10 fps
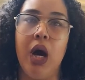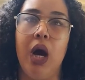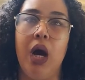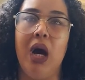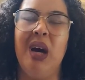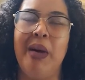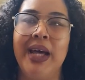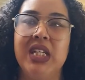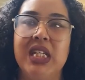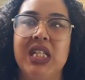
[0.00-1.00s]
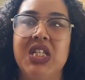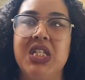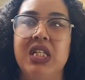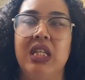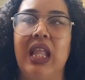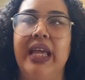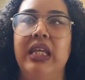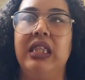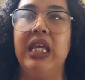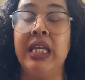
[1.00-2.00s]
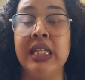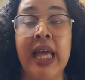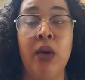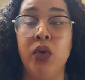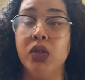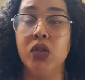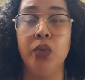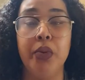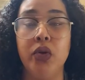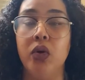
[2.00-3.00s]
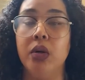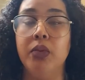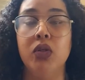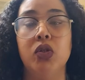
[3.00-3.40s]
I just like things that were super normal,